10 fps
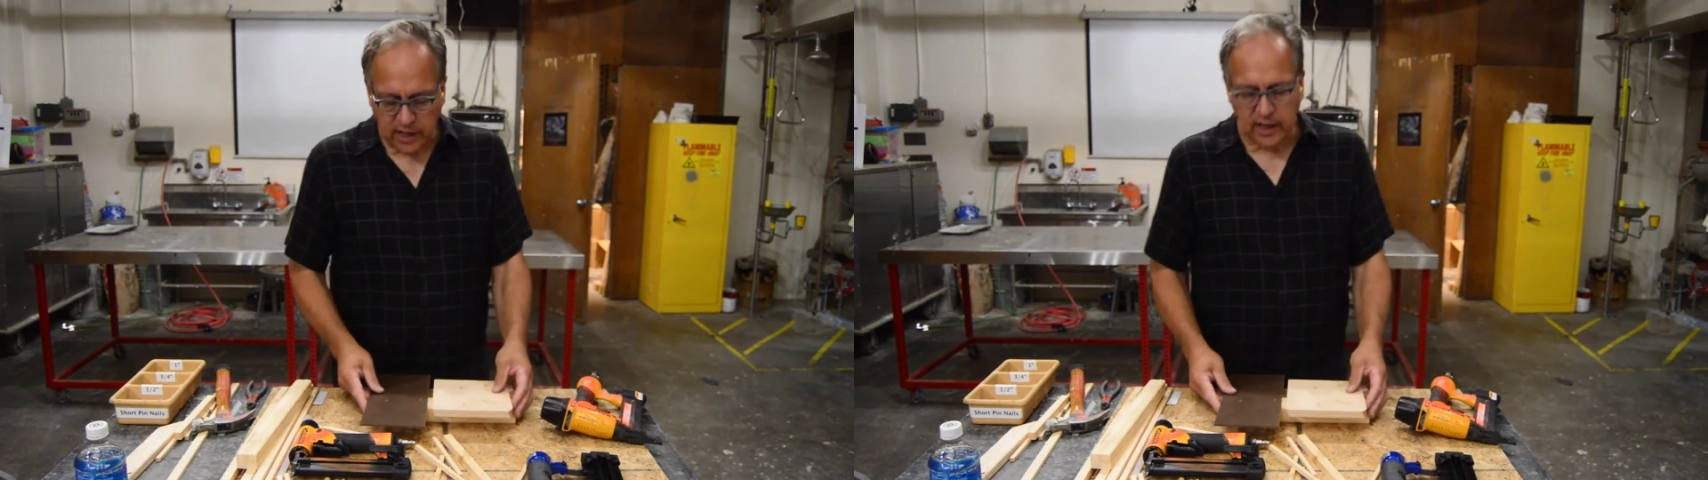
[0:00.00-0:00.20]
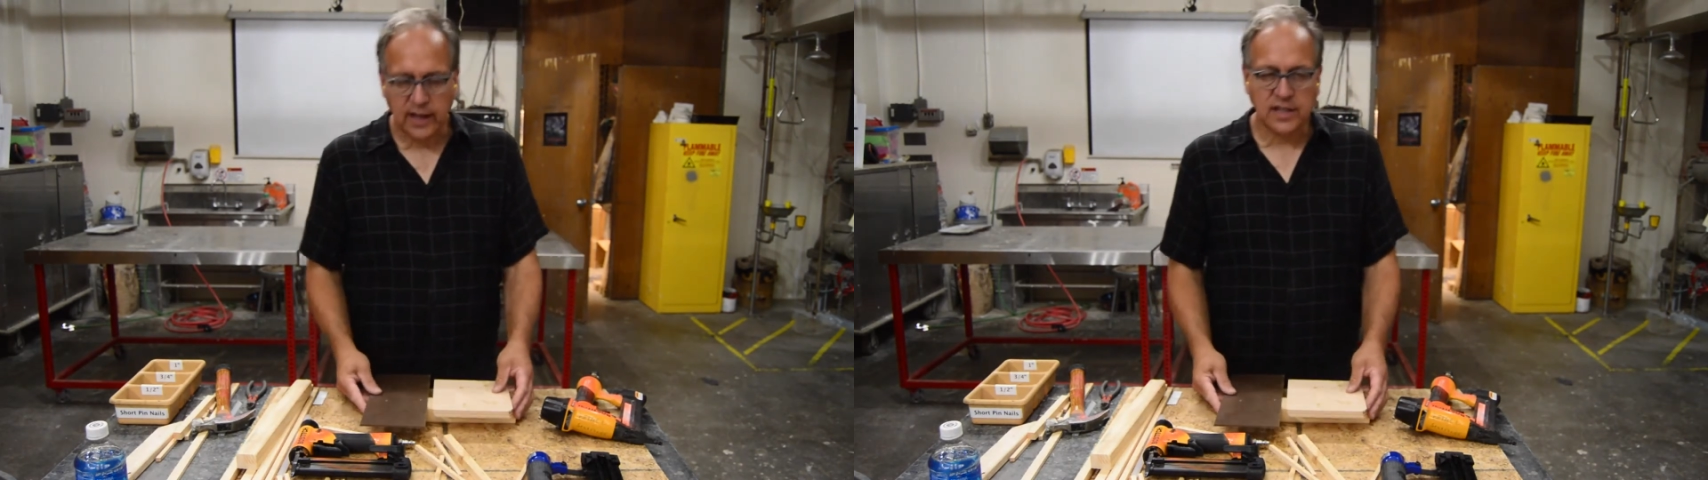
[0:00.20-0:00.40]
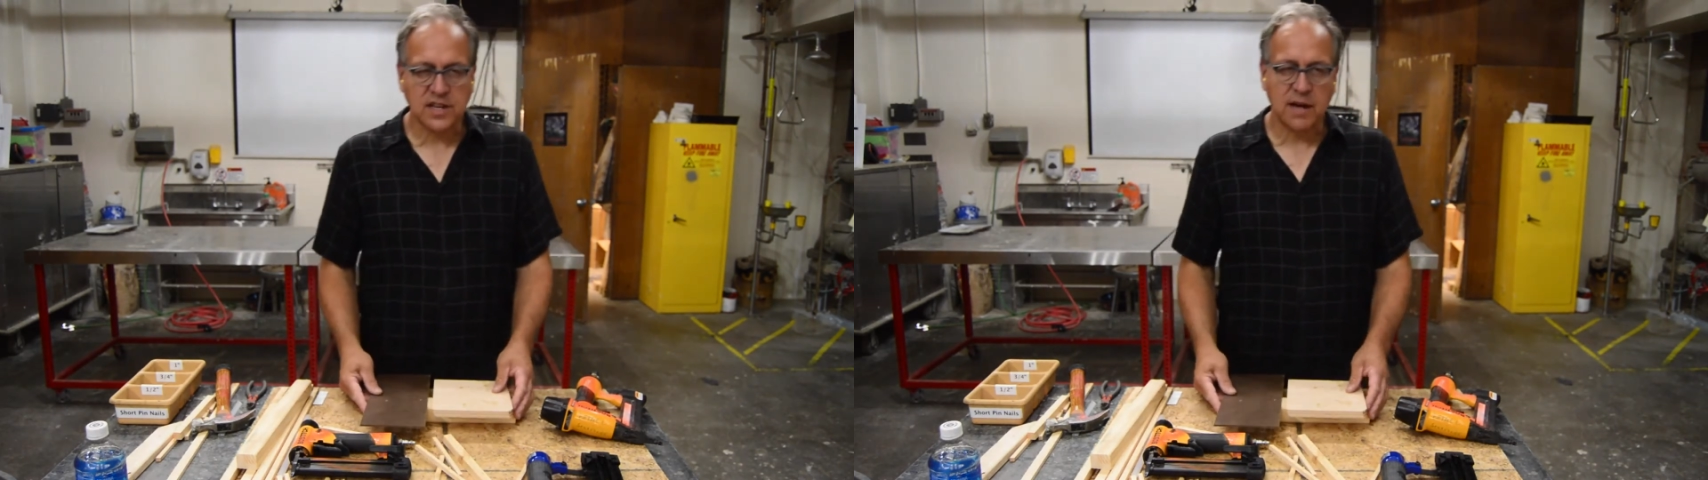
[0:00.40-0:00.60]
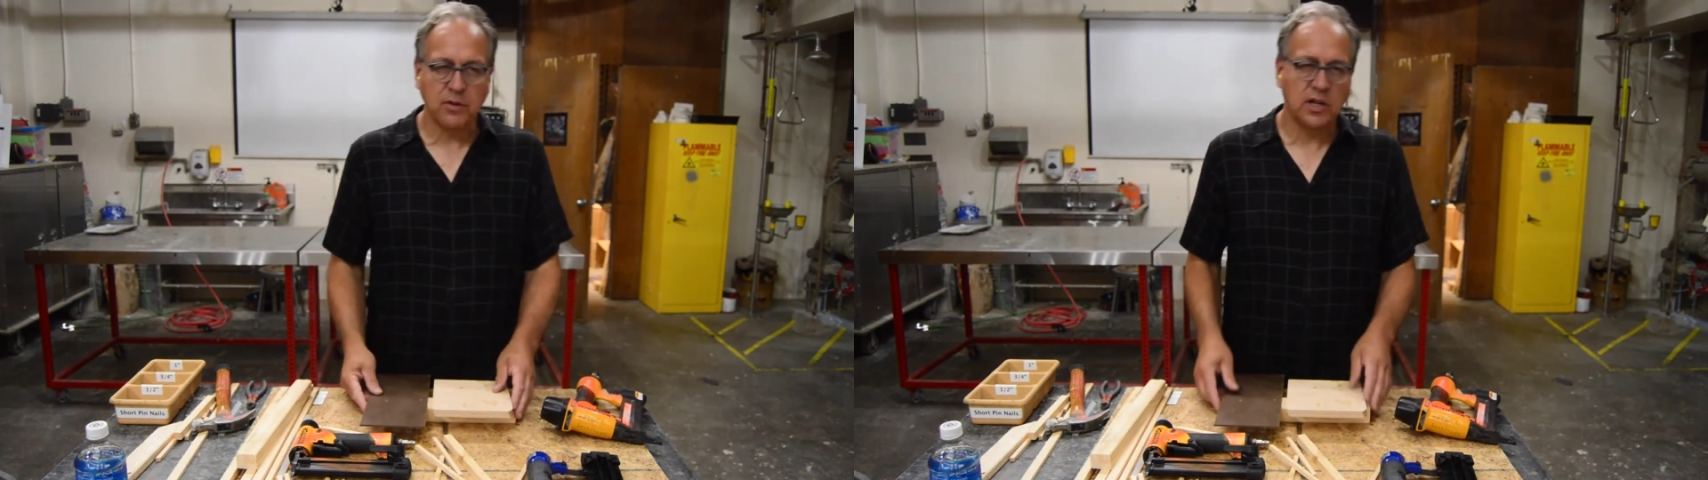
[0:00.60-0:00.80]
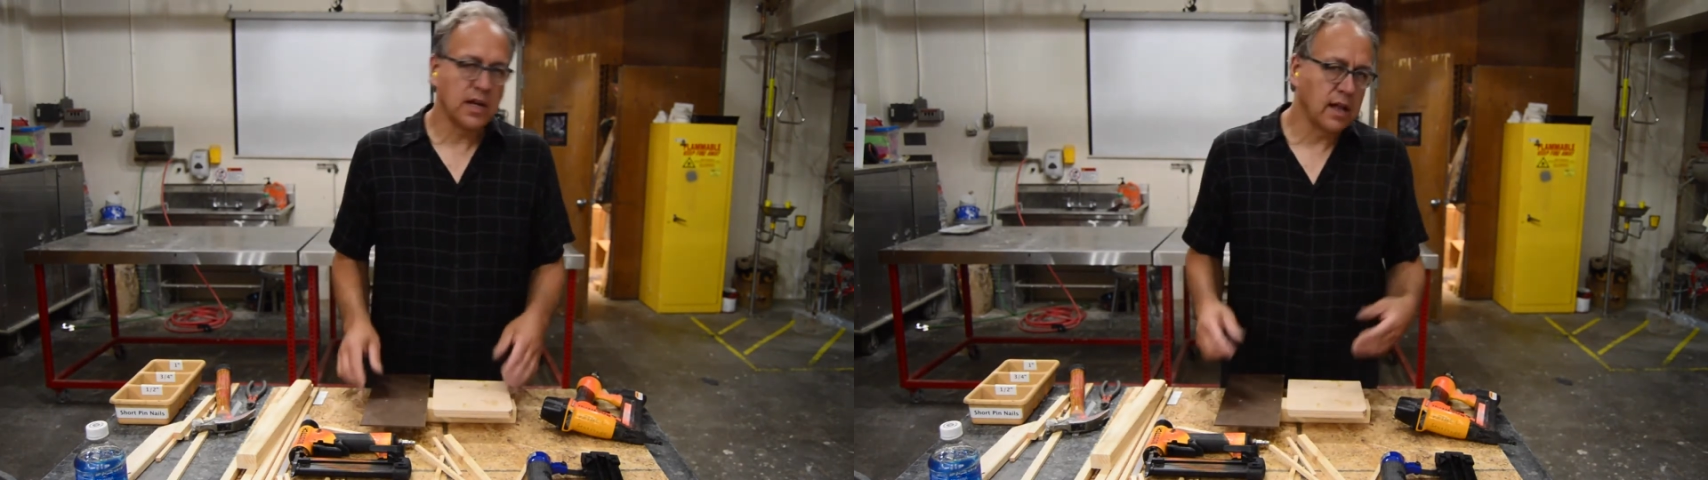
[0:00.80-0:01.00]
anytime
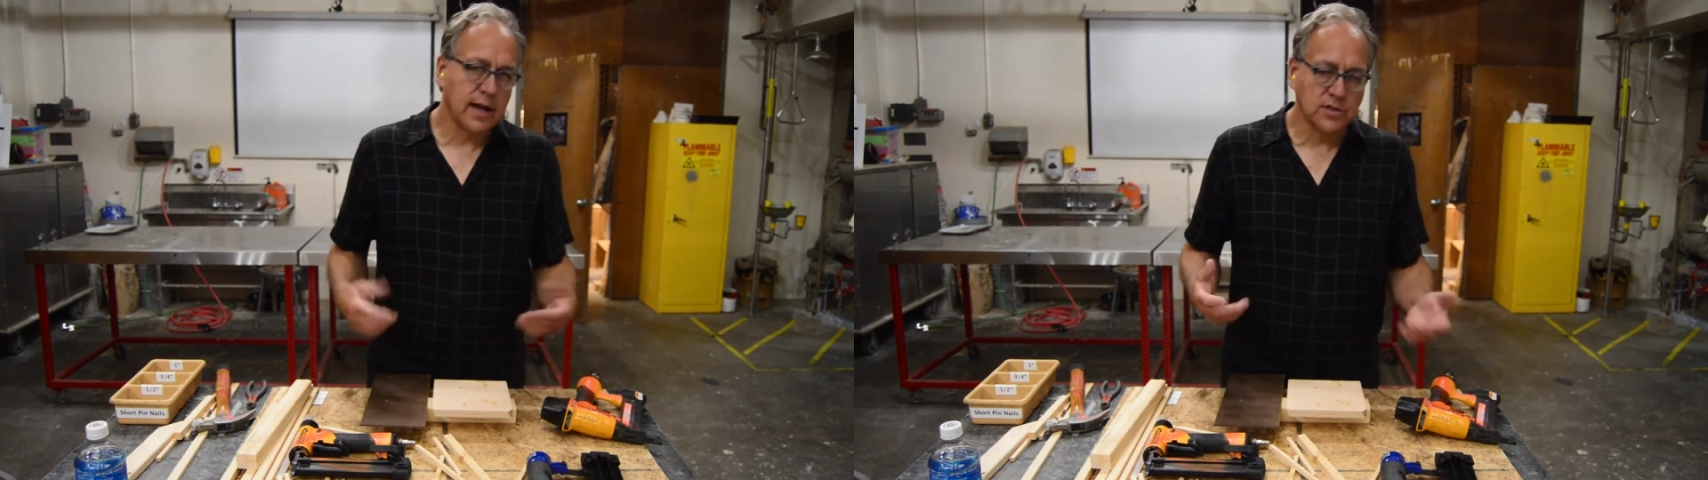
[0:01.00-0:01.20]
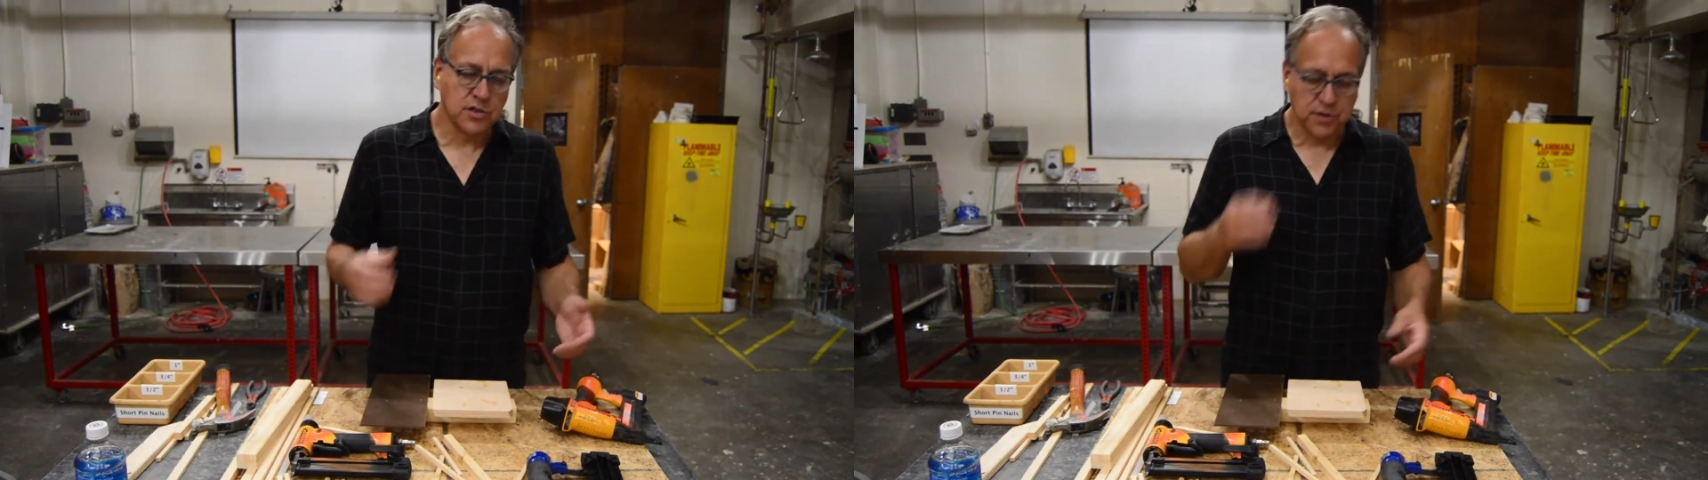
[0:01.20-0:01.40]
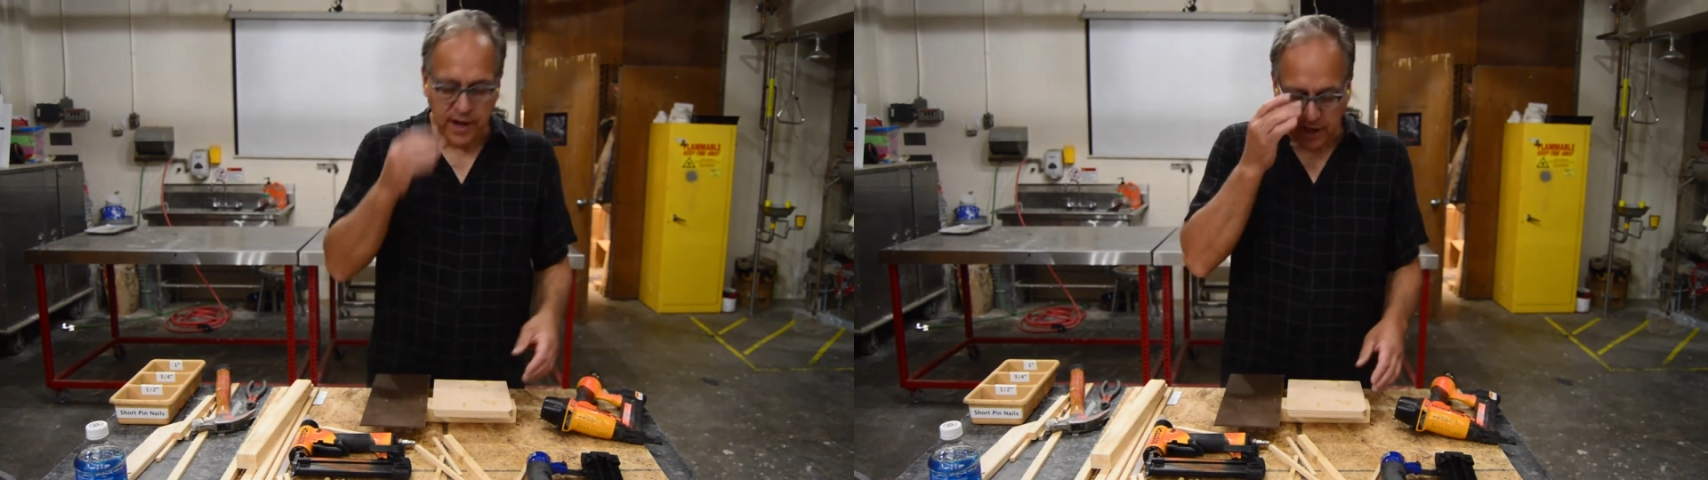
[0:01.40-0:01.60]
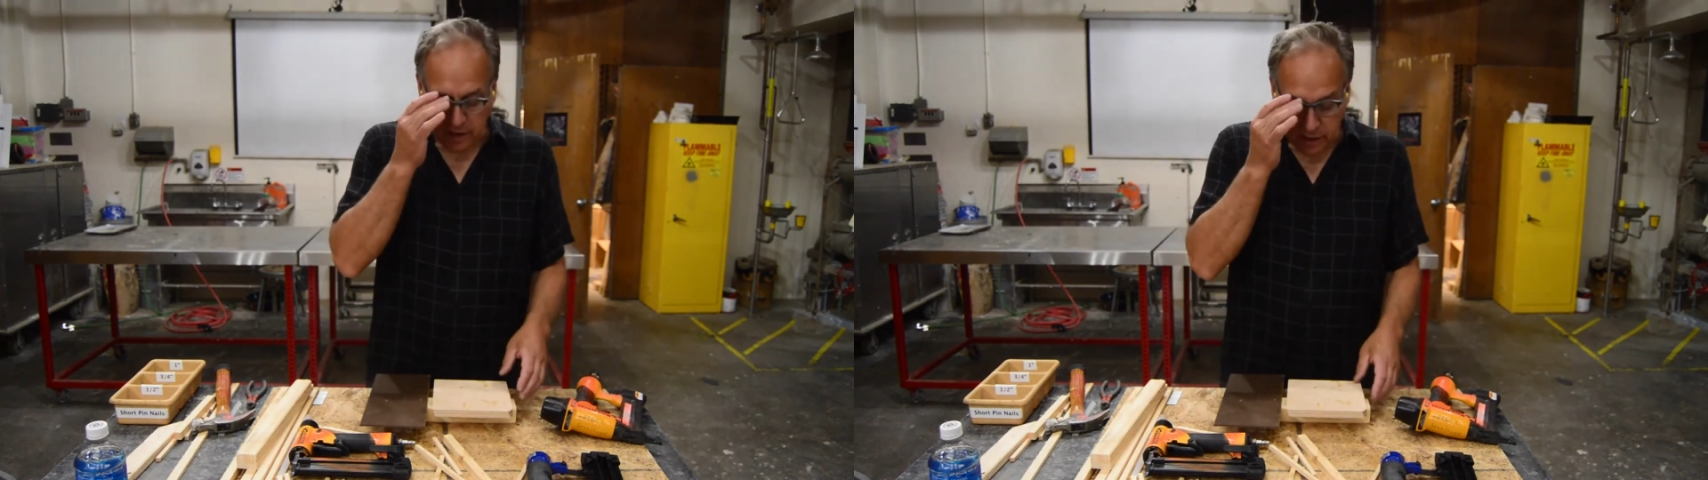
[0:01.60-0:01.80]
you need a lot of strength.